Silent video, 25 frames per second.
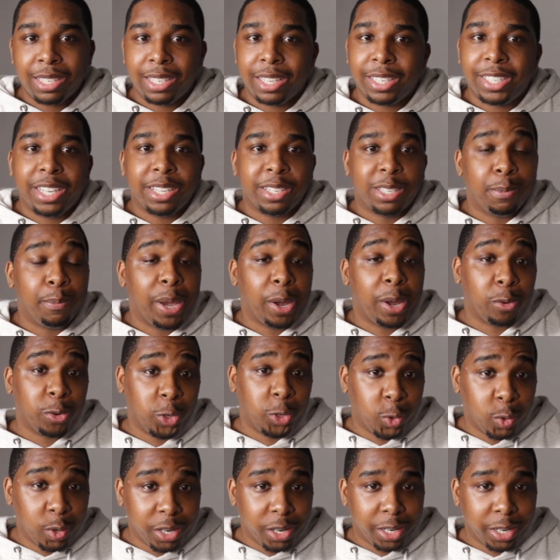as the Michael
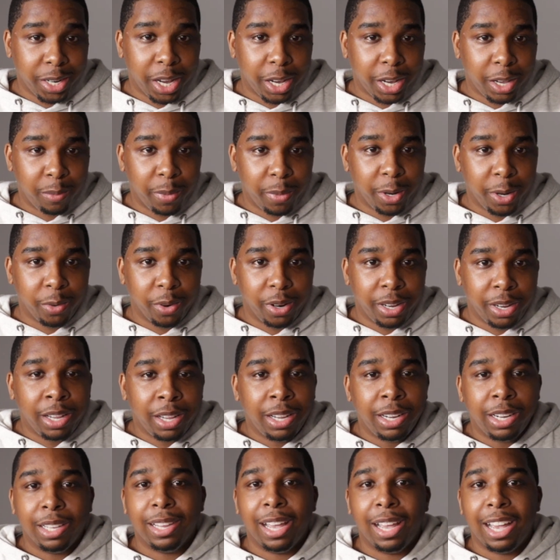Jordan documentary, The
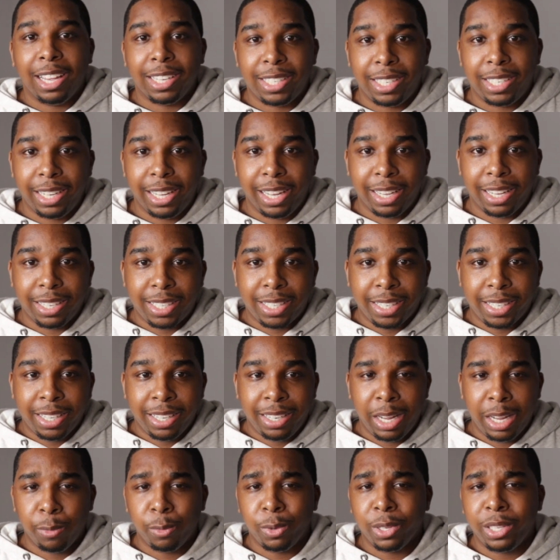Last Dance, that
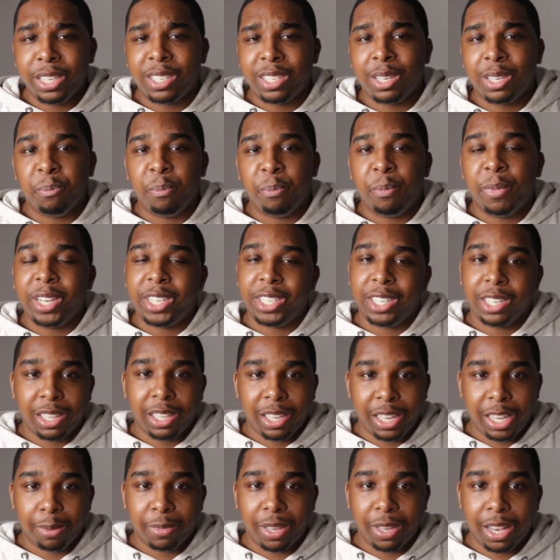released to much
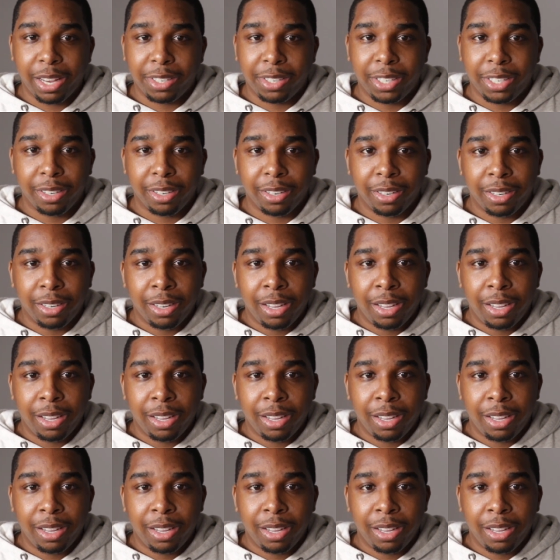acclaim last year.